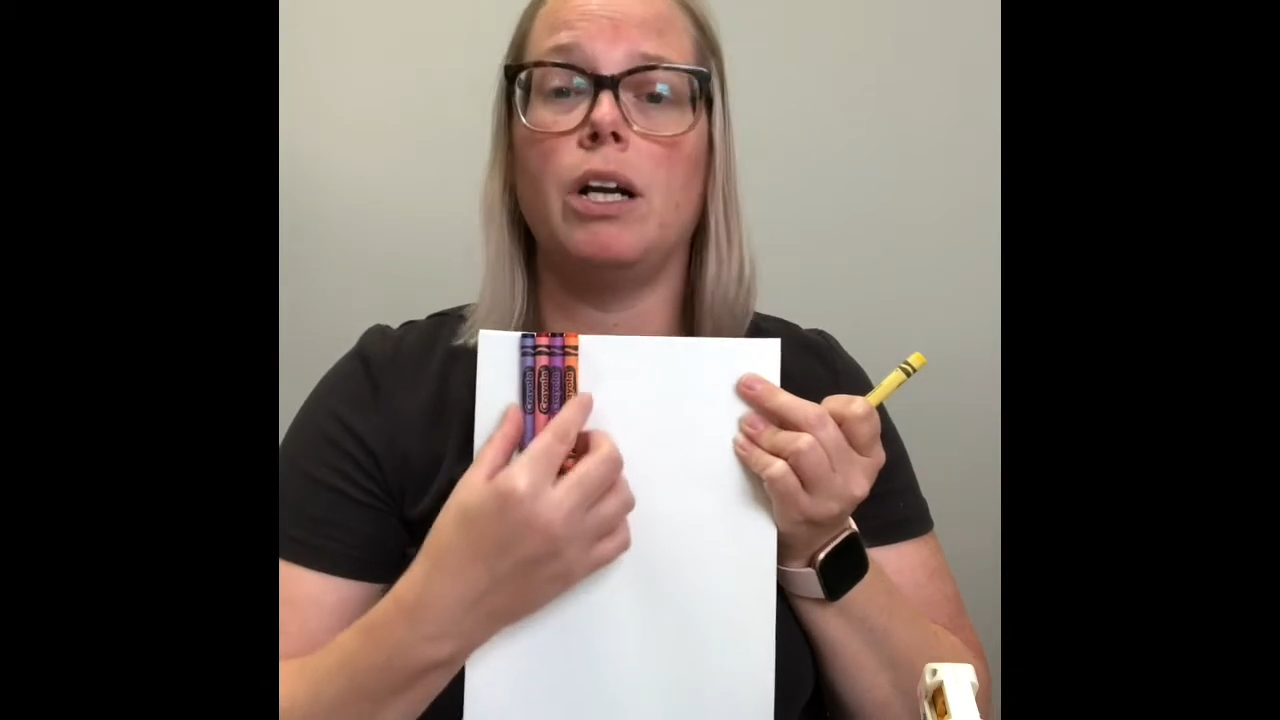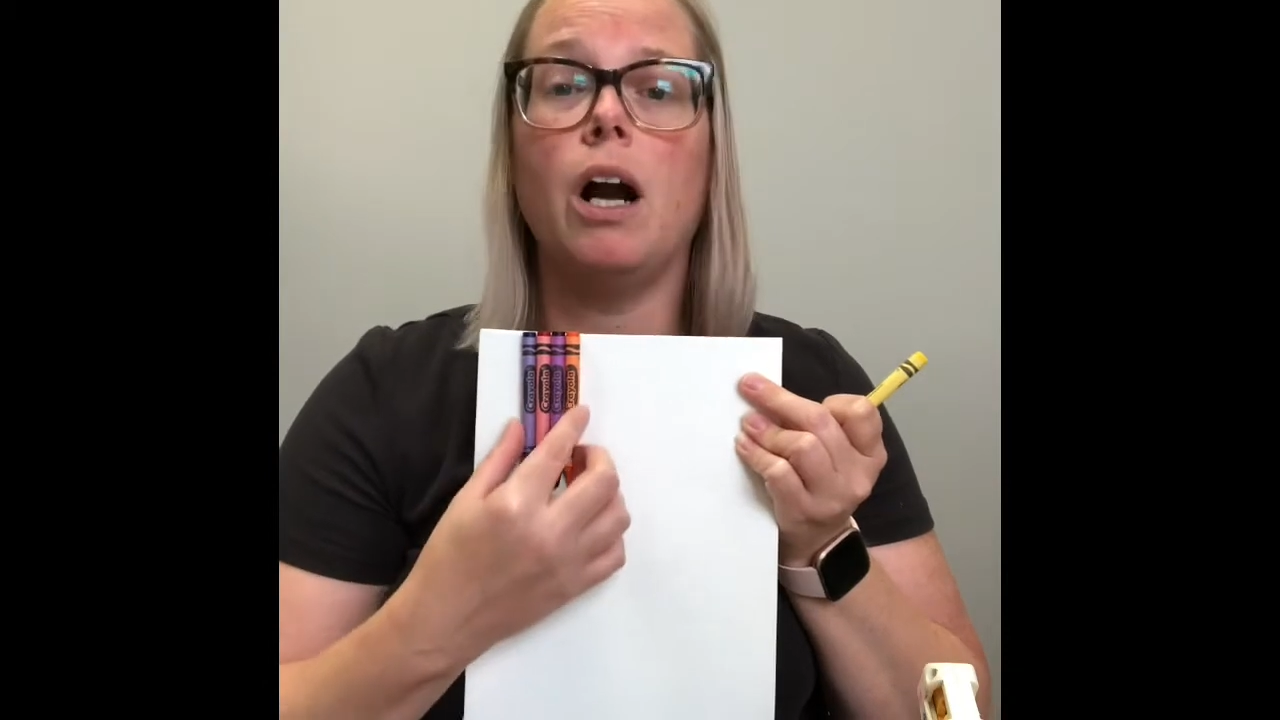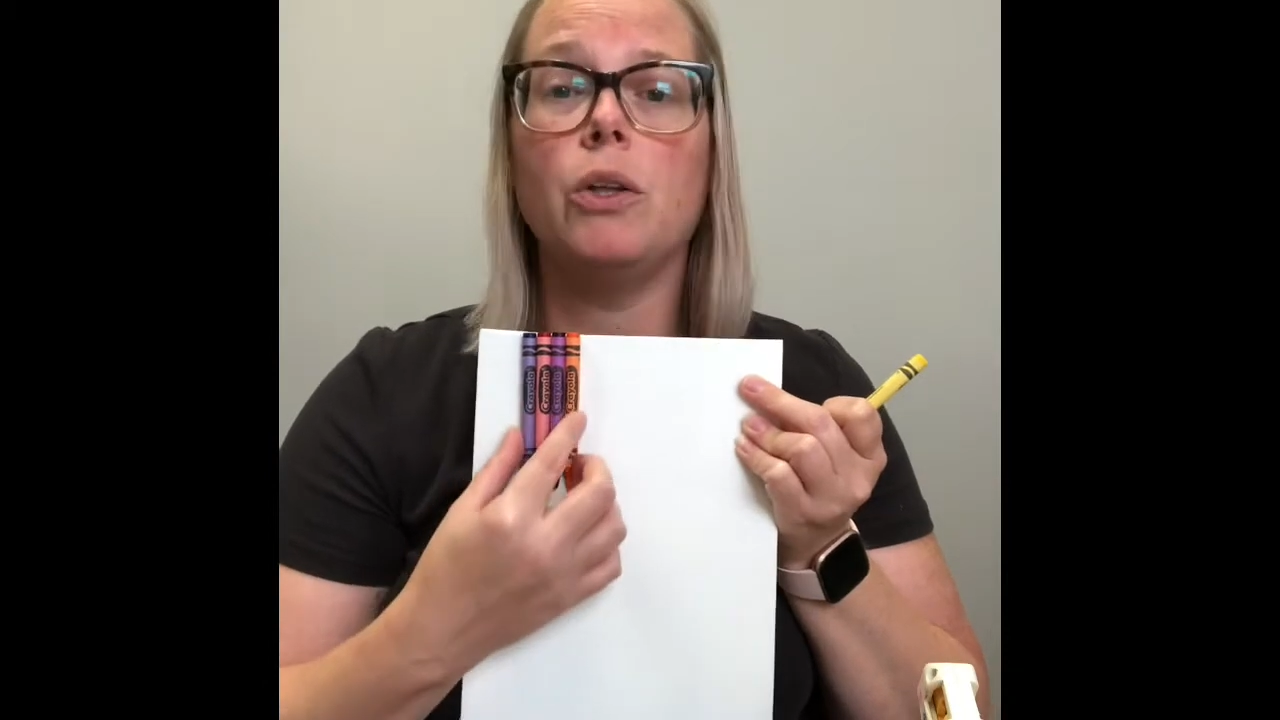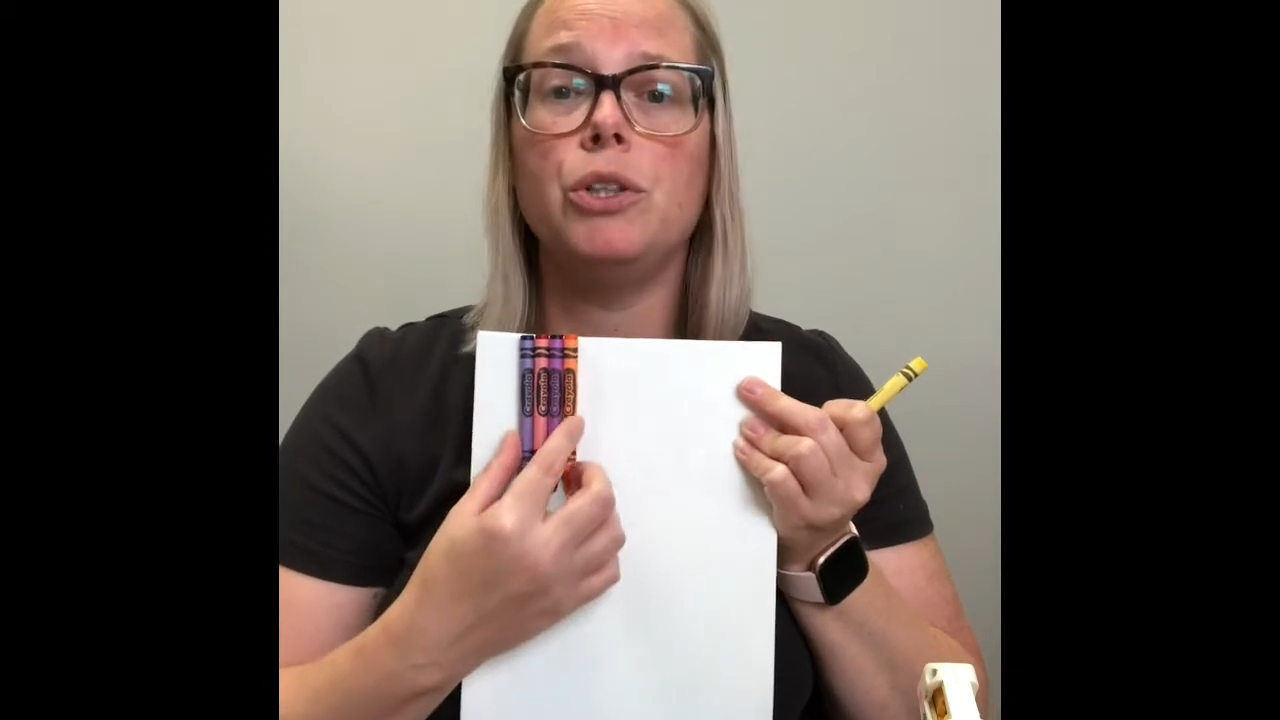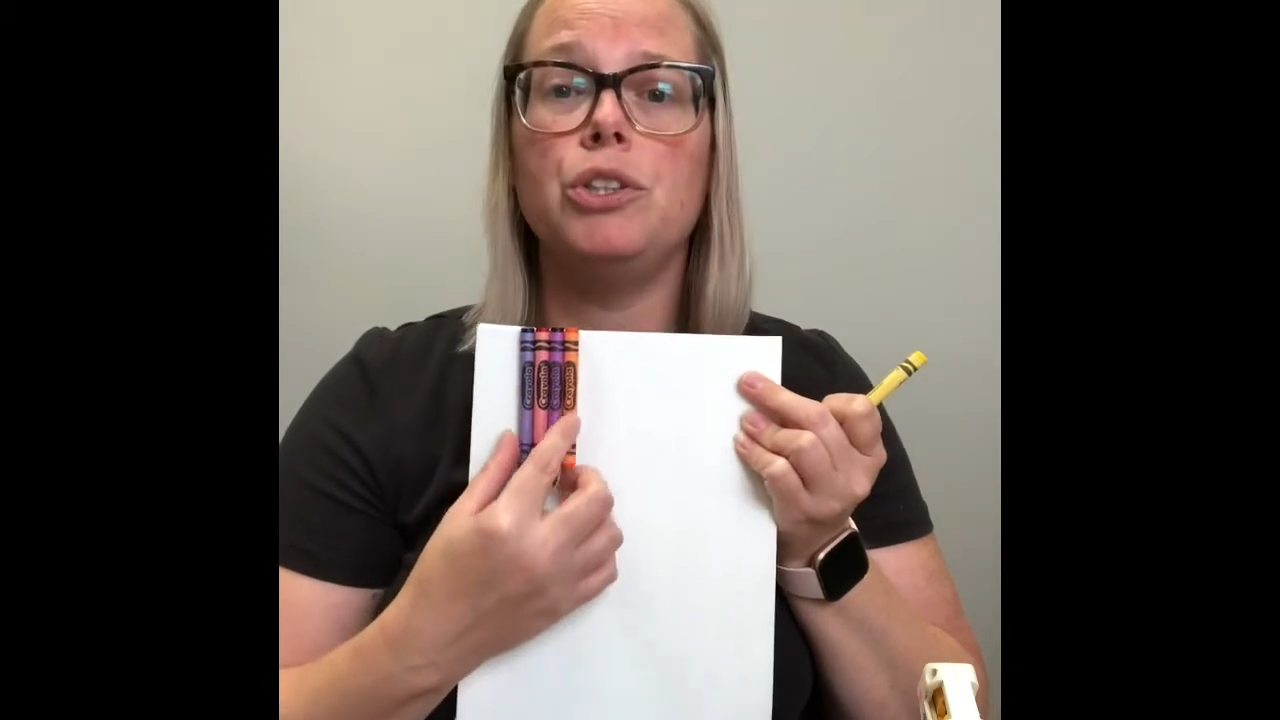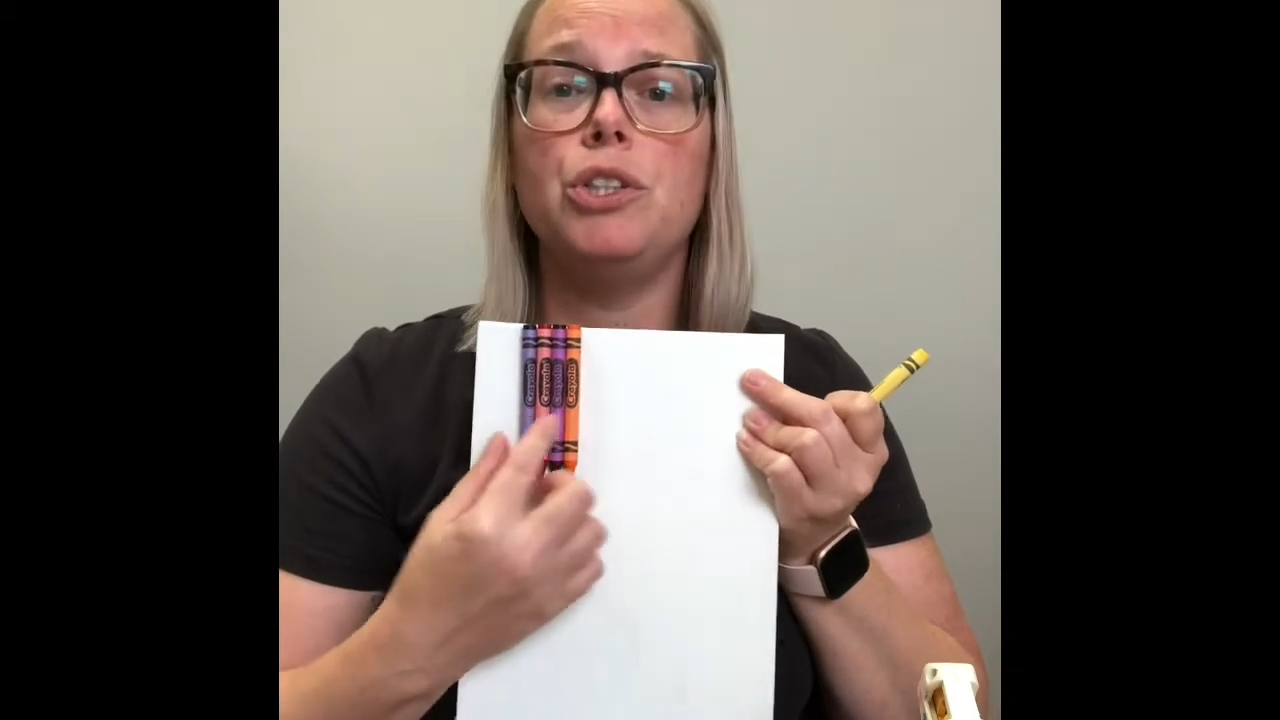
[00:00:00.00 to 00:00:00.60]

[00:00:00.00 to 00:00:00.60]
colors